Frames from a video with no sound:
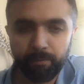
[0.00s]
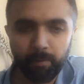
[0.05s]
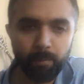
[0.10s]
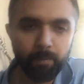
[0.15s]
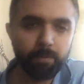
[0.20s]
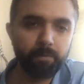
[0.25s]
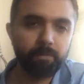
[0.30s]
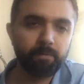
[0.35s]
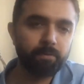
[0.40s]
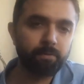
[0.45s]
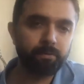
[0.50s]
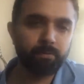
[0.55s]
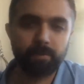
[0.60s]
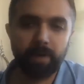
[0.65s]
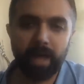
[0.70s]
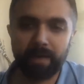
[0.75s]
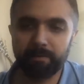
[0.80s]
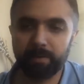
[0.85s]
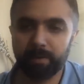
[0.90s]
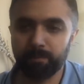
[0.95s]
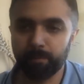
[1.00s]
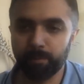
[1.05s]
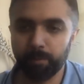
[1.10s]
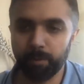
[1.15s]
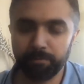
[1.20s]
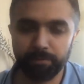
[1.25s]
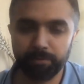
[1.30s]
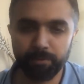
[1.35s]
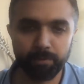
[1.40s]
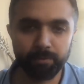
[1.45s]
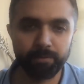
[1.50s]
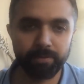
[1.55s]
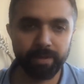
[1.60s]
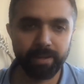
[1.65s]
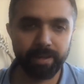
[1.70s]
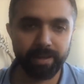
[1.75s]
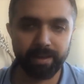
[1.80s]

forward to having more of you